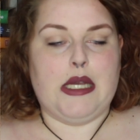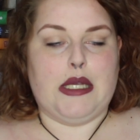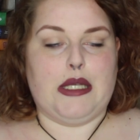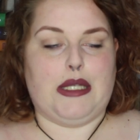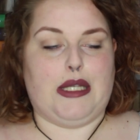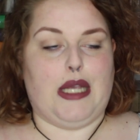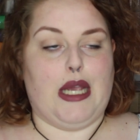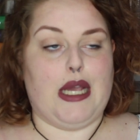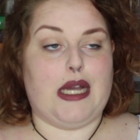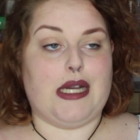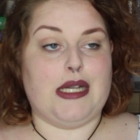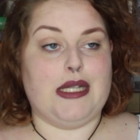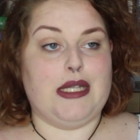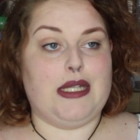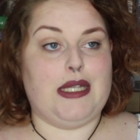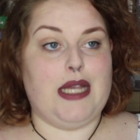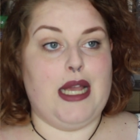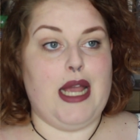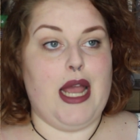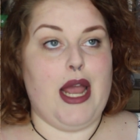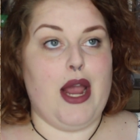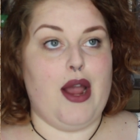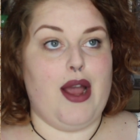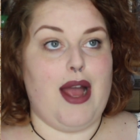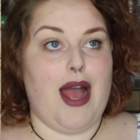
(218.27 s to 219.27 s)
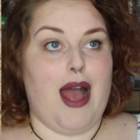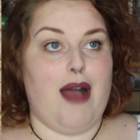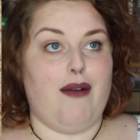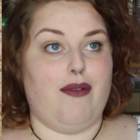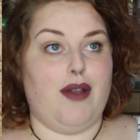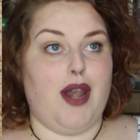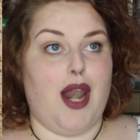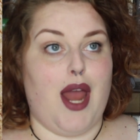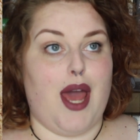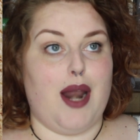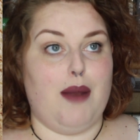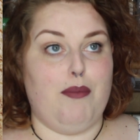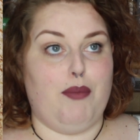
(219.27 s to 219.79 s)
So you can see here I have
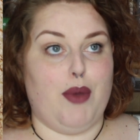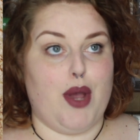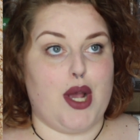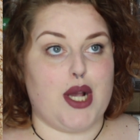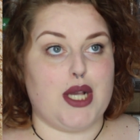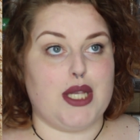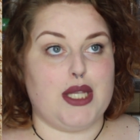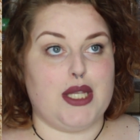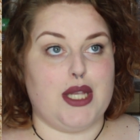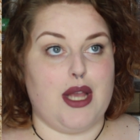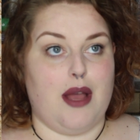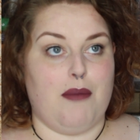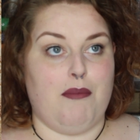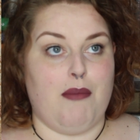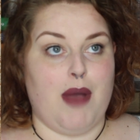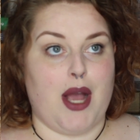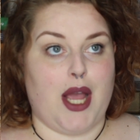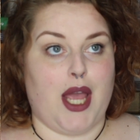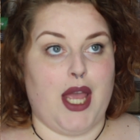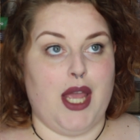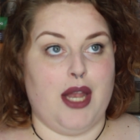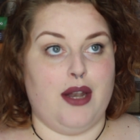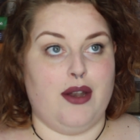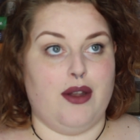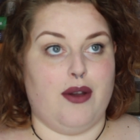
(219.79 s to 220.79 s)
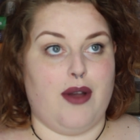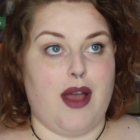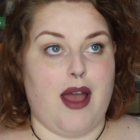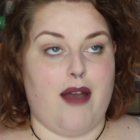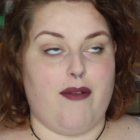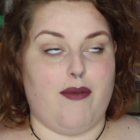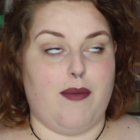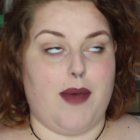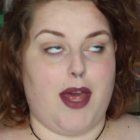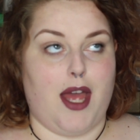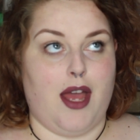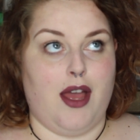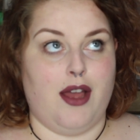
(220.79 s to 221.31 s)
a lot of books on my Kindle. I
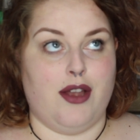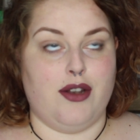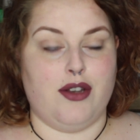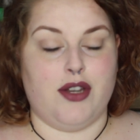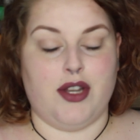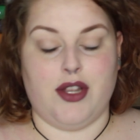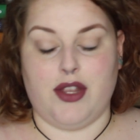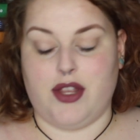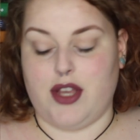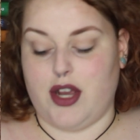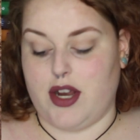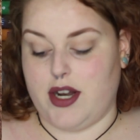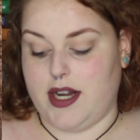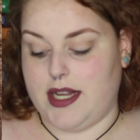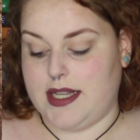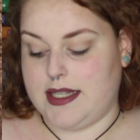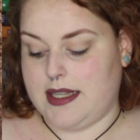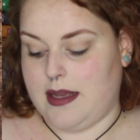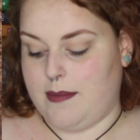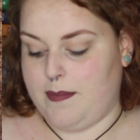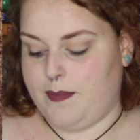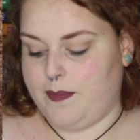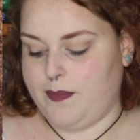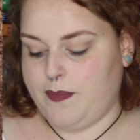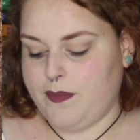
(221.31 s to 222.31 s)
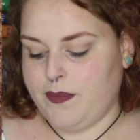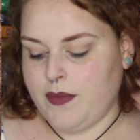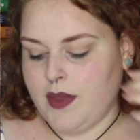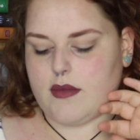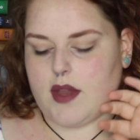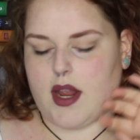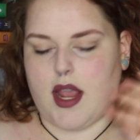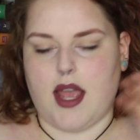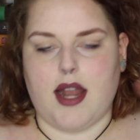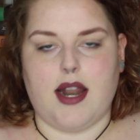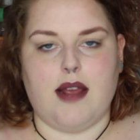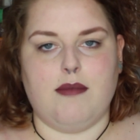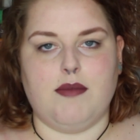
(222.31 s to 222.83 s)
have about 130 some,
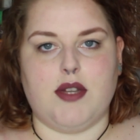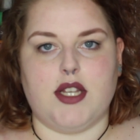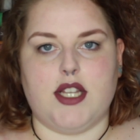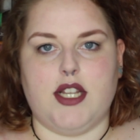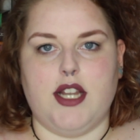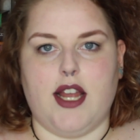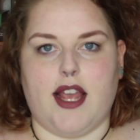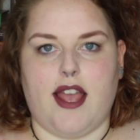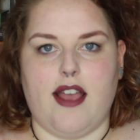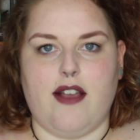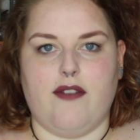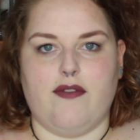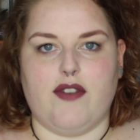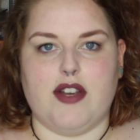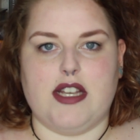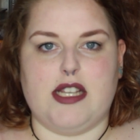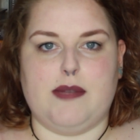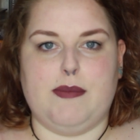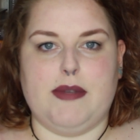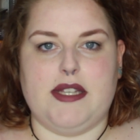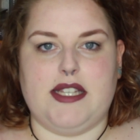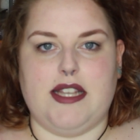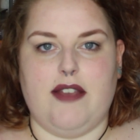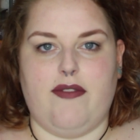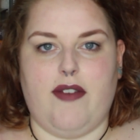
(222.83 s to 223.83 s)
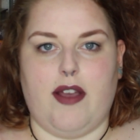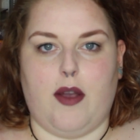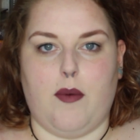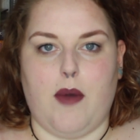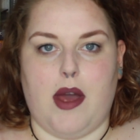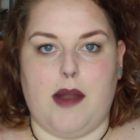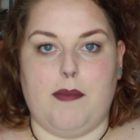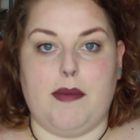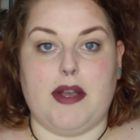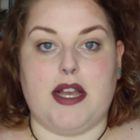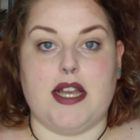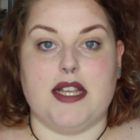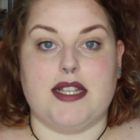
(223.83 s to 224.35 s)
and I'm just looking for a specific
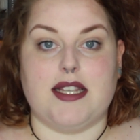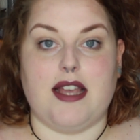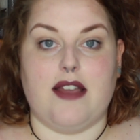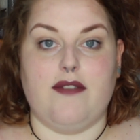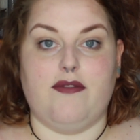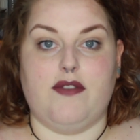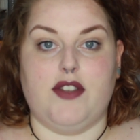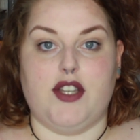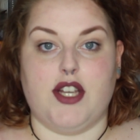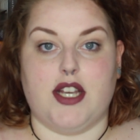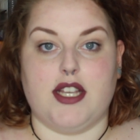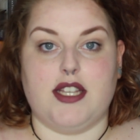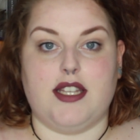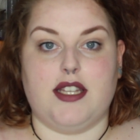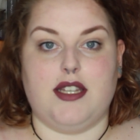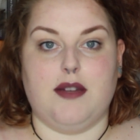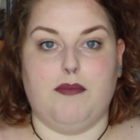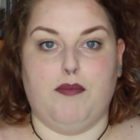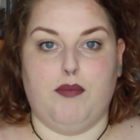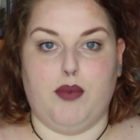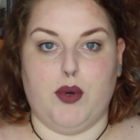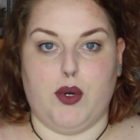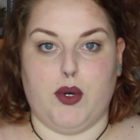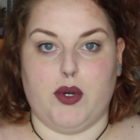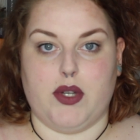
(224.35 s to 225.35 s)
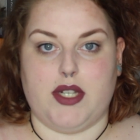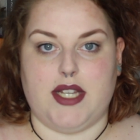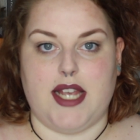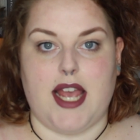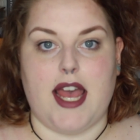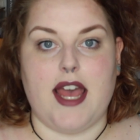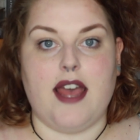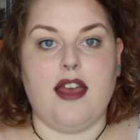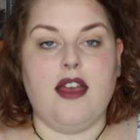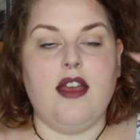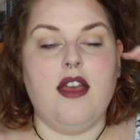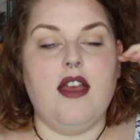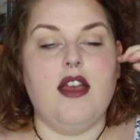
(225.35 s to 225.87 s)
one because I've just bought
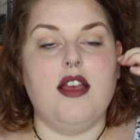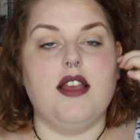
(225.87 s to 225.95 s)
it.